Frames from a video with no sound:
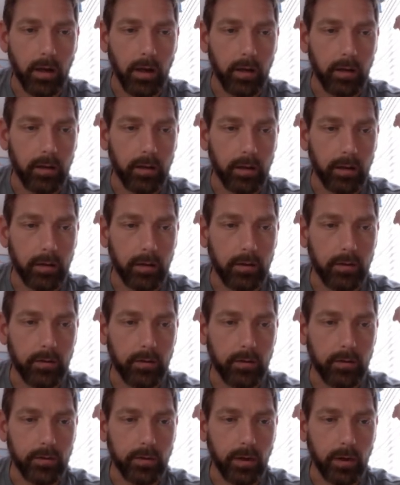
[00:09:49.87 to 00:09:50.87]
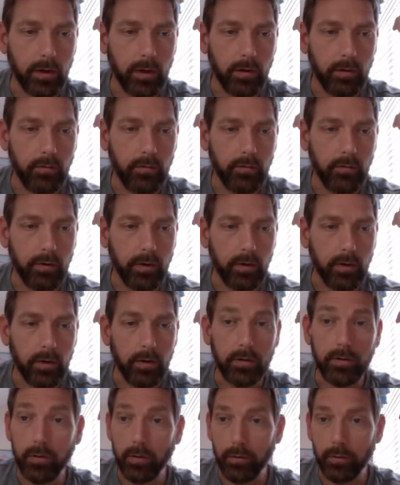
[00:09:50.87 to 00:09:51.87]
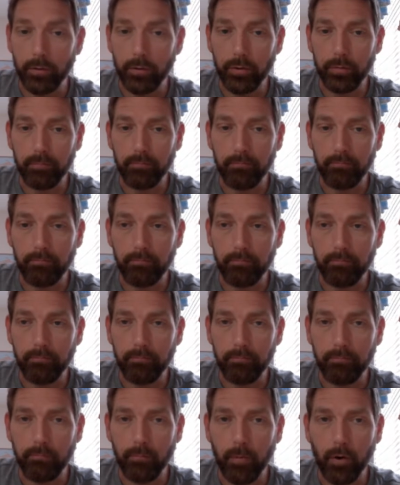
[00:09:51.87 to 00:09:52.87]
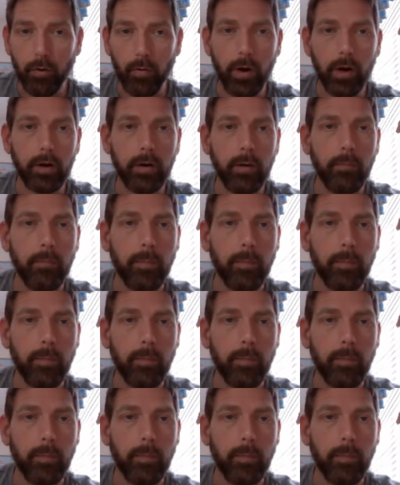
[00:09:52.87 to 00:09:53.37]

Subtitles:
liters of solution, correct?